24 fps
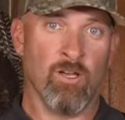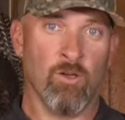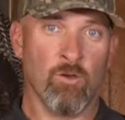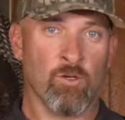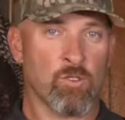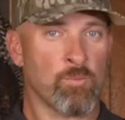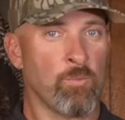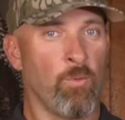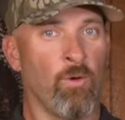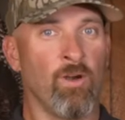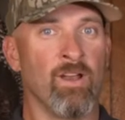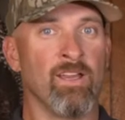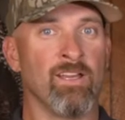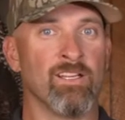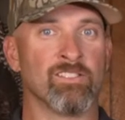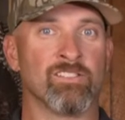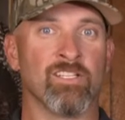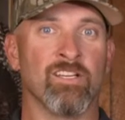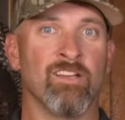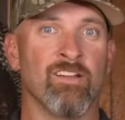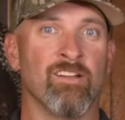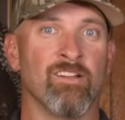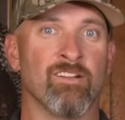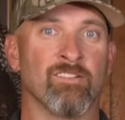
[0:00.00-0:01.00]
Oak. Spring is
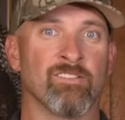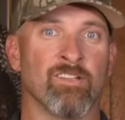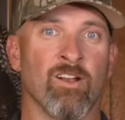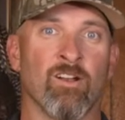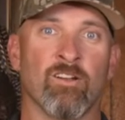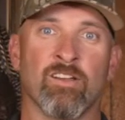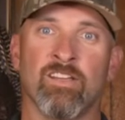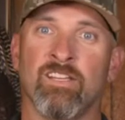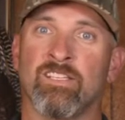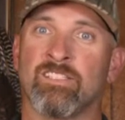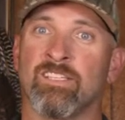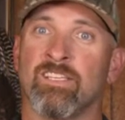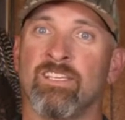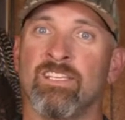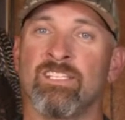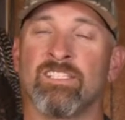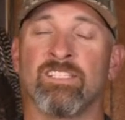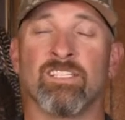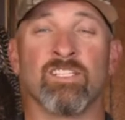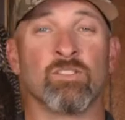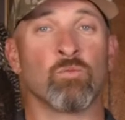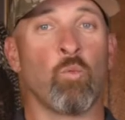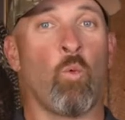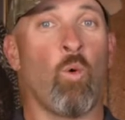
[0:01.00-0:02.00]
here, turkey
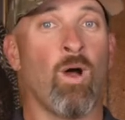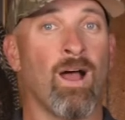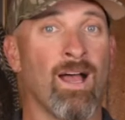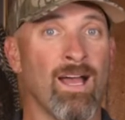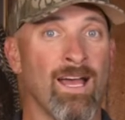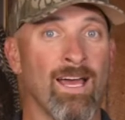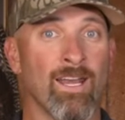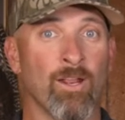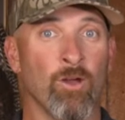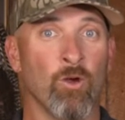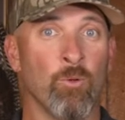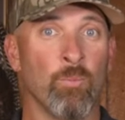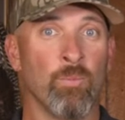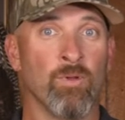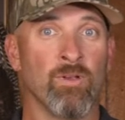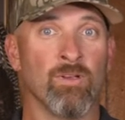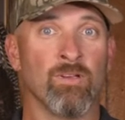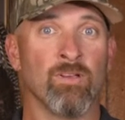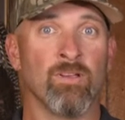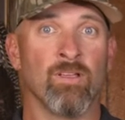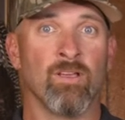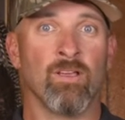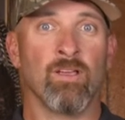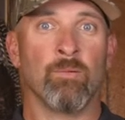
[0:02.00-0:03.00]
season is wide
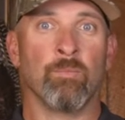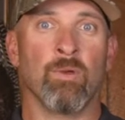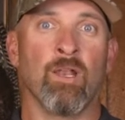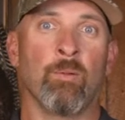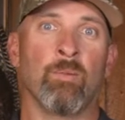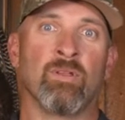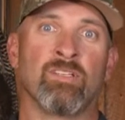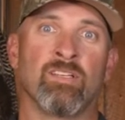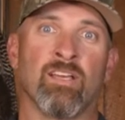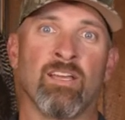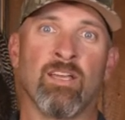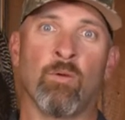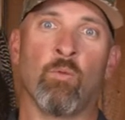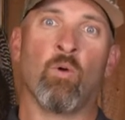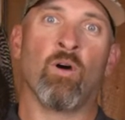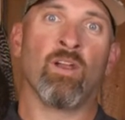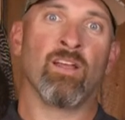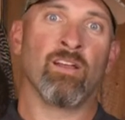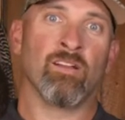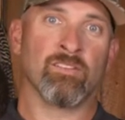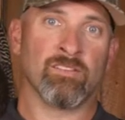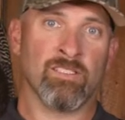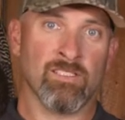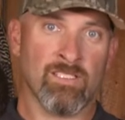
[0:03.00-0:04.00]
open, but let me tell you what
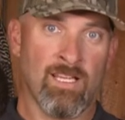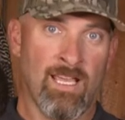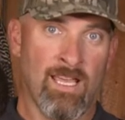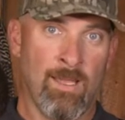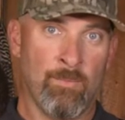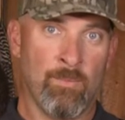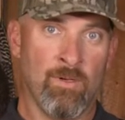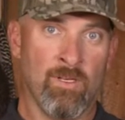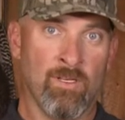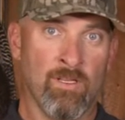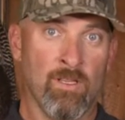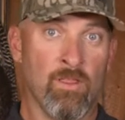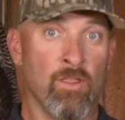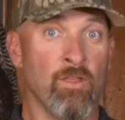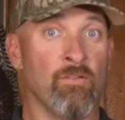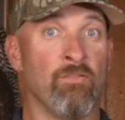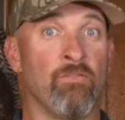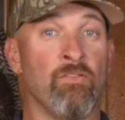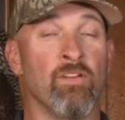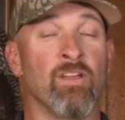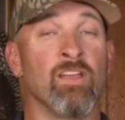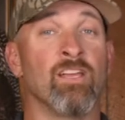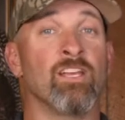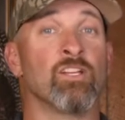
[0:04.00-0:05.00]
else is happening. The
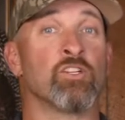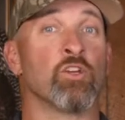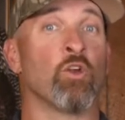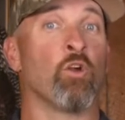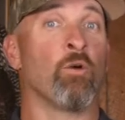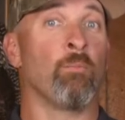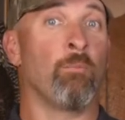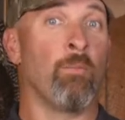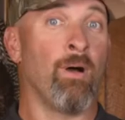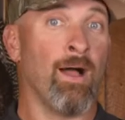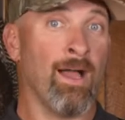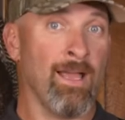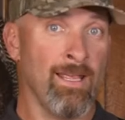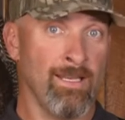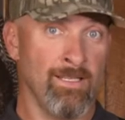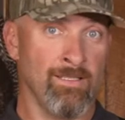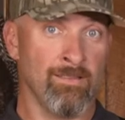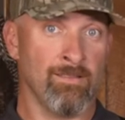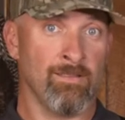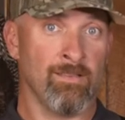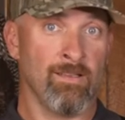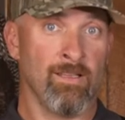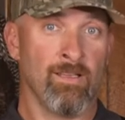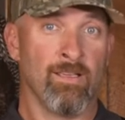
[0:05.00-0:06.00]
fish are
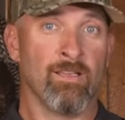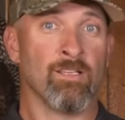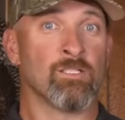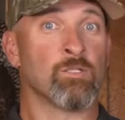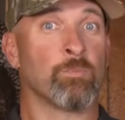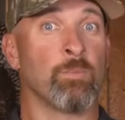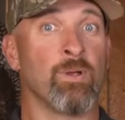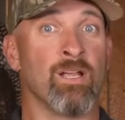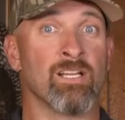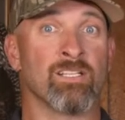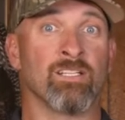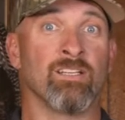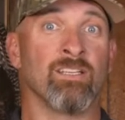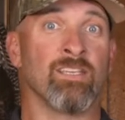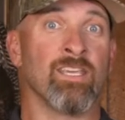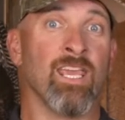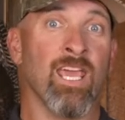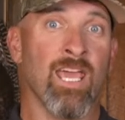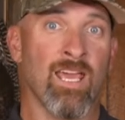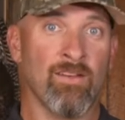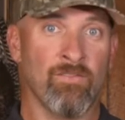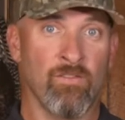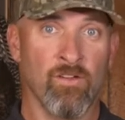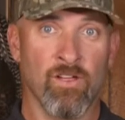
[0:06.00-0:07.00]
biting, especially
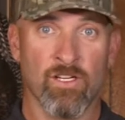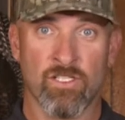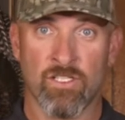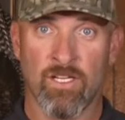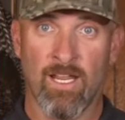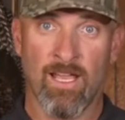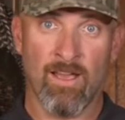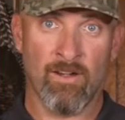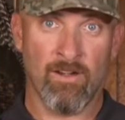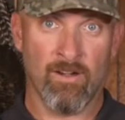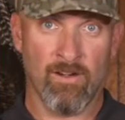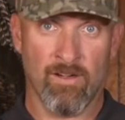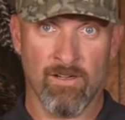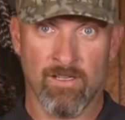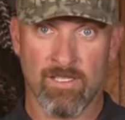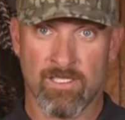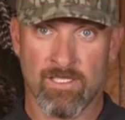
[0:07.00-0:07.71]
catfish down here in